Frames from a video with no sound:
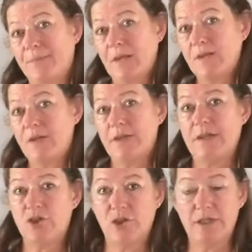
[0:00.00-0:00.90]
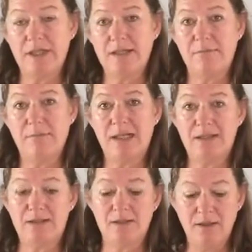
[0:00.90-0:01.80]
so that the sugar doesn't
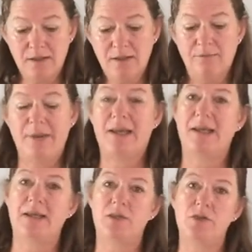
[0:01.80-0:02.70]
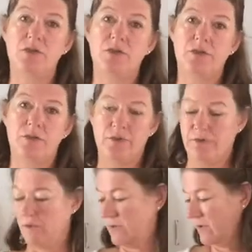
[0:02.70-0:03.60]
melt back into
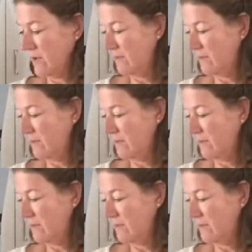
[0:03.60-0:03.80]
the